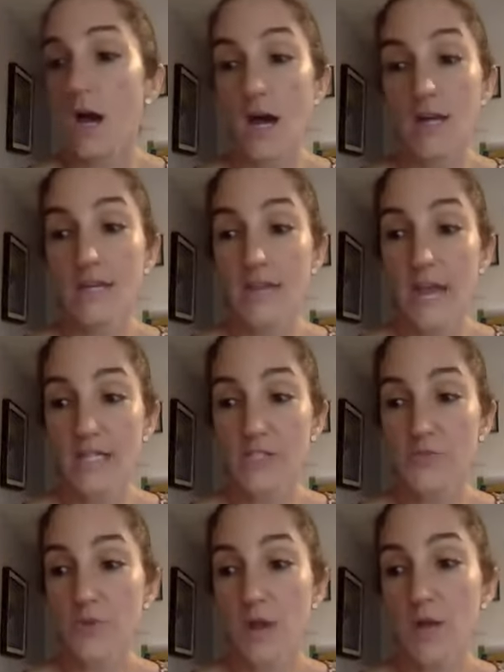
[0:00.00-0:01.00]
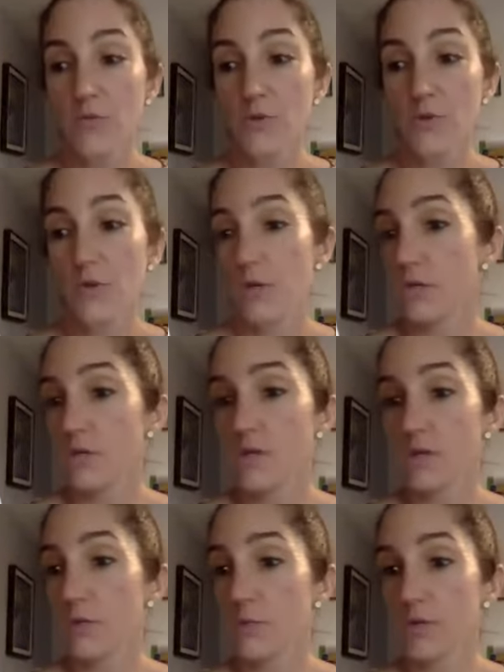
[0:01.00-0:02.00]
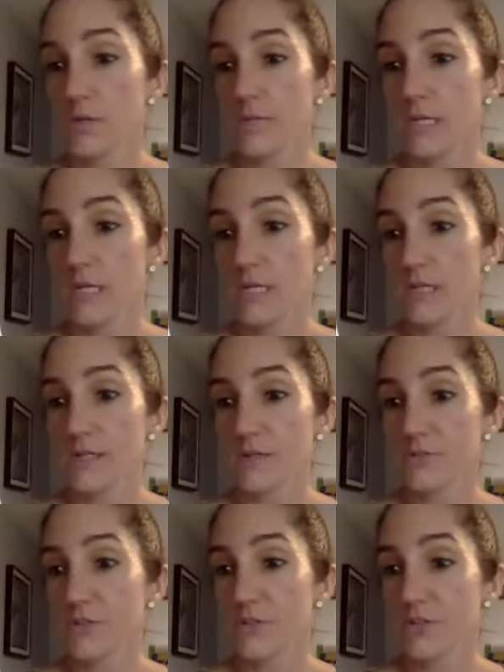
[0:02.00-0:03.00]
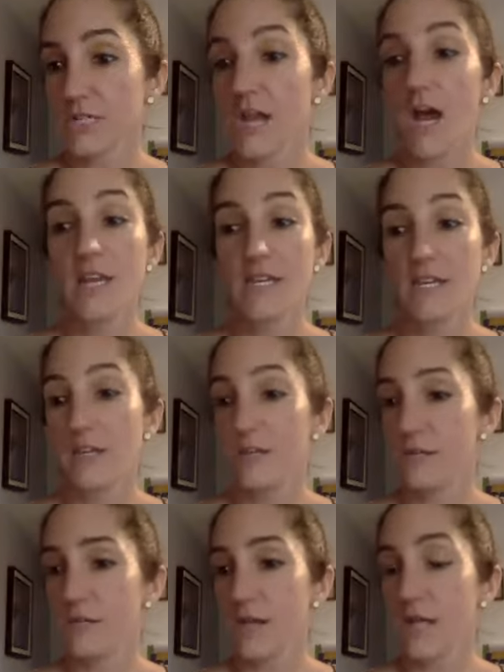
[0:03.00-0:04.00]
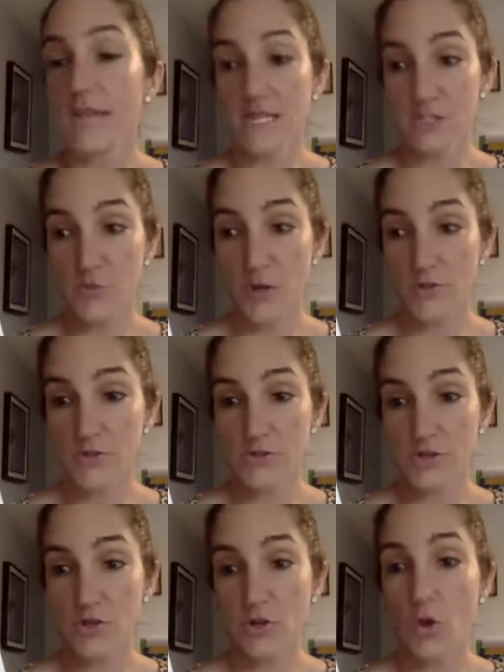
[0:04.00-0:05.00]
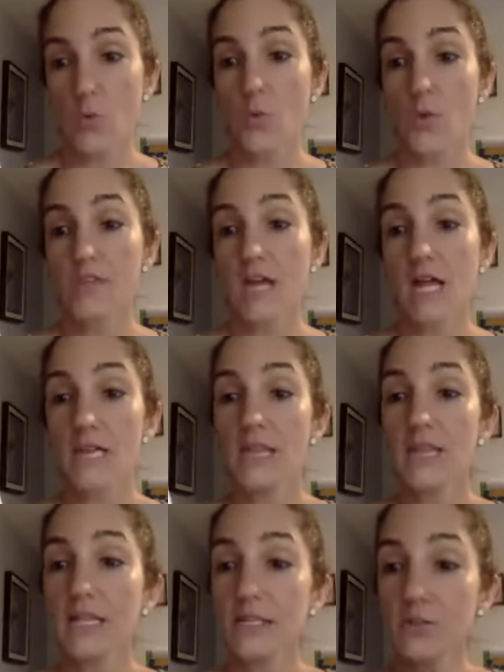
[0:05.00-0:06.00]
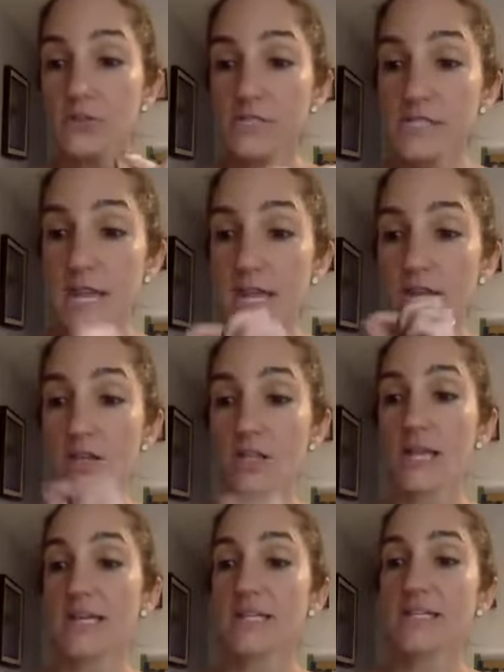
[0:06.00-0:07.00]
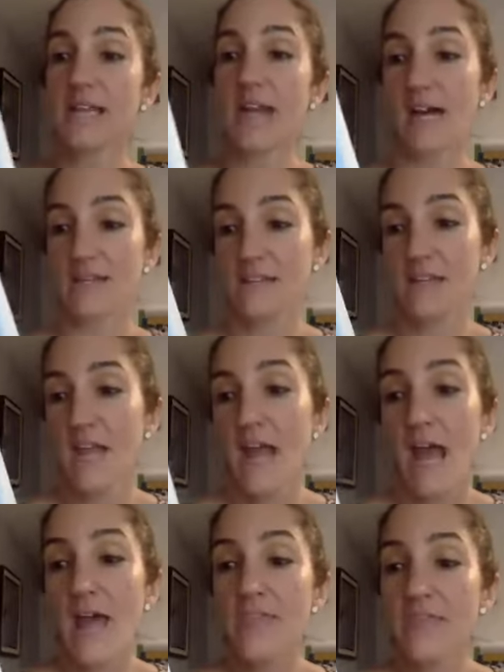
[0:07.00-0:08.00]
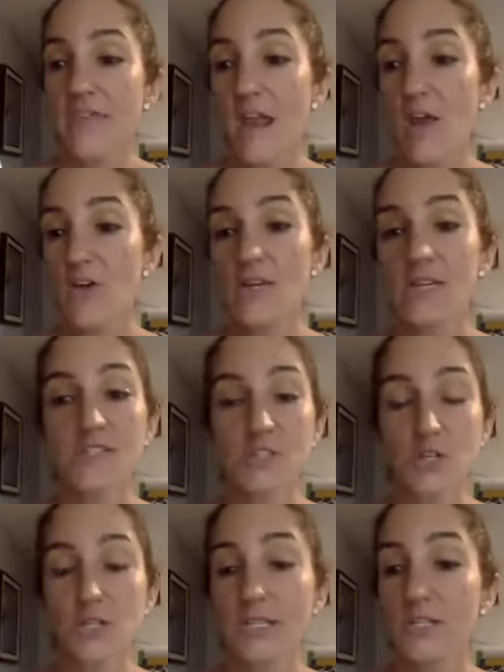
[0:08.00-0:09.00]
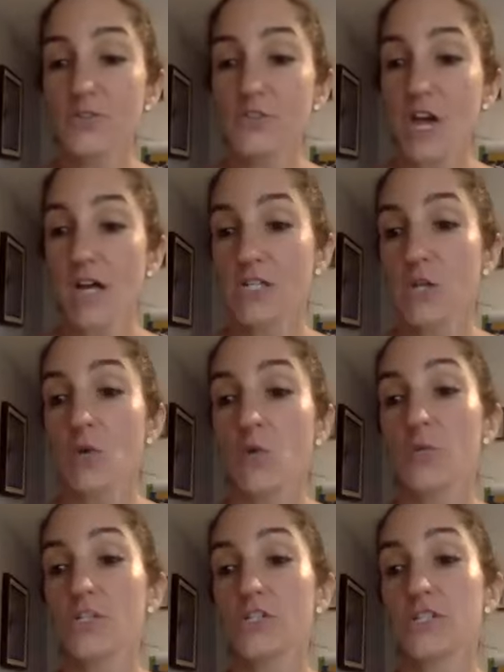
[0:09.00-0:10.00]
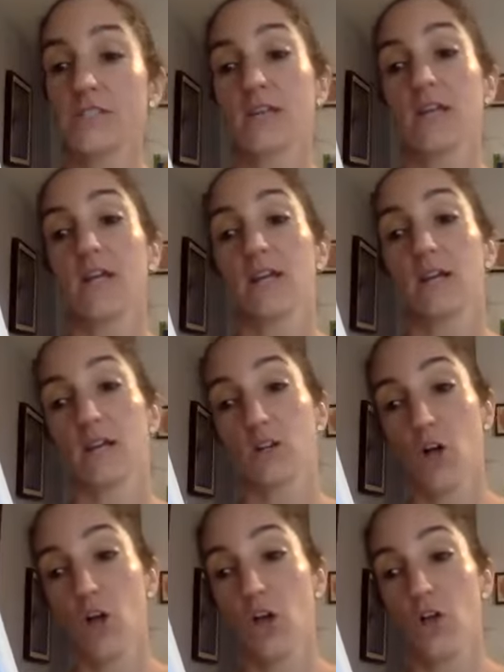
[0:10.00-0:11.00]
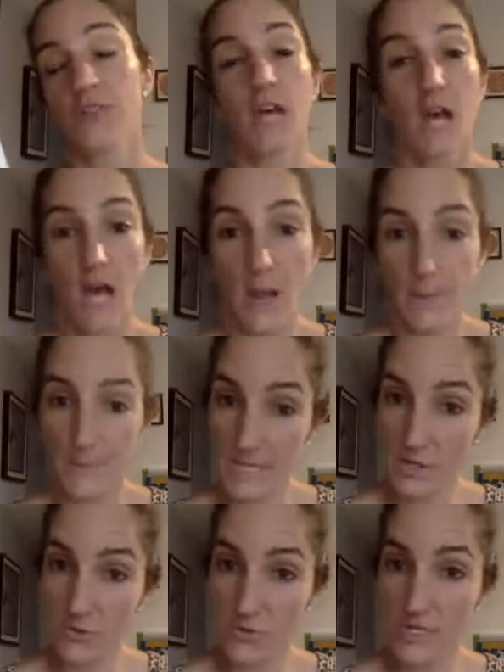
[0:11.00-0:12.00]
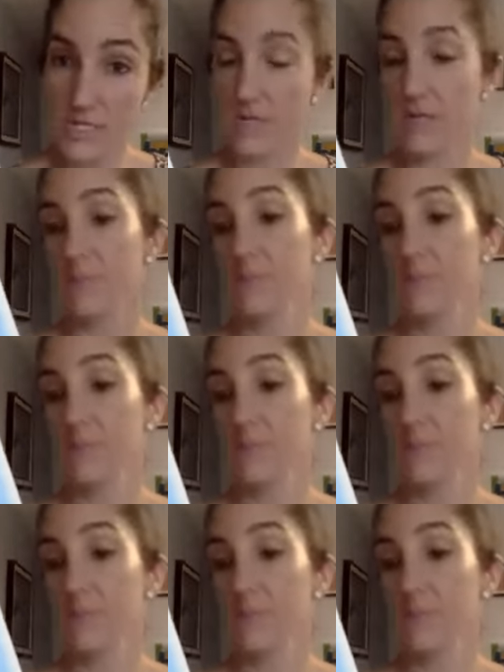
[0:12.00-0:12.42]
A nice round, where am I? Sorry. A nice round circle with a little tail like a cat. And there is your little dot, which is called a period.